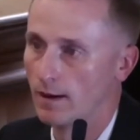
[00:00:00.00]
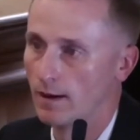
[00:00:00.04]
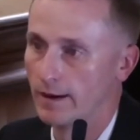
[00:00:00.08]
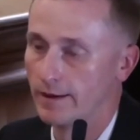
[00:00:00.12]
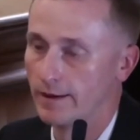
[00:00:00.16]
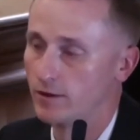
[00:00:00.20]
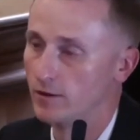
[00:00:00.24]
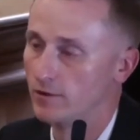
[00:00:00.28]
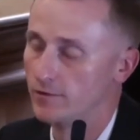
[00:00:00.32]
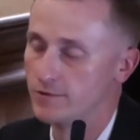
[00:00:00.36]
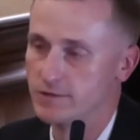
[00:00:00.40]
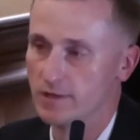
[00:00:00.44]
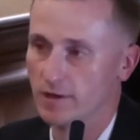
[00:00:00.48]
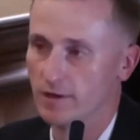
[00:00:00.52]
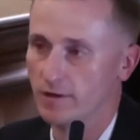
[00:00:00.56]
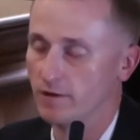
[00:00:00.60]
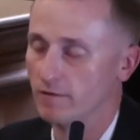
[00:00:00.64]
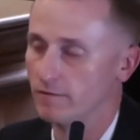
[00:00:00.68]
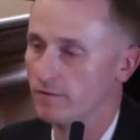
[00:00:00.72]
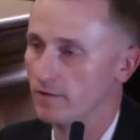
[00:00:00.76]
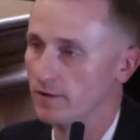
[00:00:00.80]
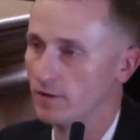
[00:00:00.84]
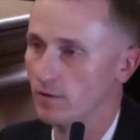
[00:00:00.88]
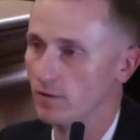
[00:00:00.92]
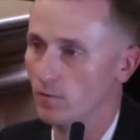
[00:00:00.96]
I couldn't tell
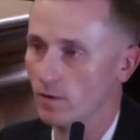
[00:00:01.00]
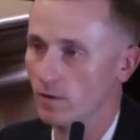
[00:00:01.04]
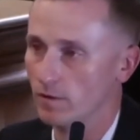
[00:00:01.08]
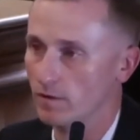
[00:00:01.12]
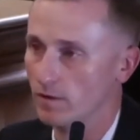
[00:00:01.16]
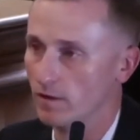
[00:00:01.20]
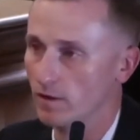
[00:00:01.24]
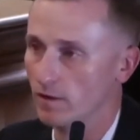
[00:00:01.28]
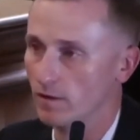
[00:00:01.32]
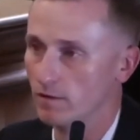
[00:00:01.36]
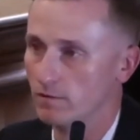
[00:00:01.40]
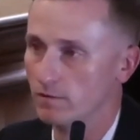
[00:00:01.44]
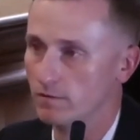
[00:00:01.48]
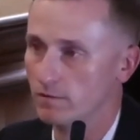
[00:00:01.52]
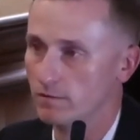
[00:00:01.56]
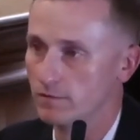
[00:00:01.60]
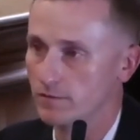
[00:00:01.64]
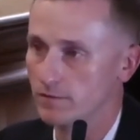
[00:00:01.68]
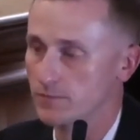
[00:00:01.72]
you if I did one or the other.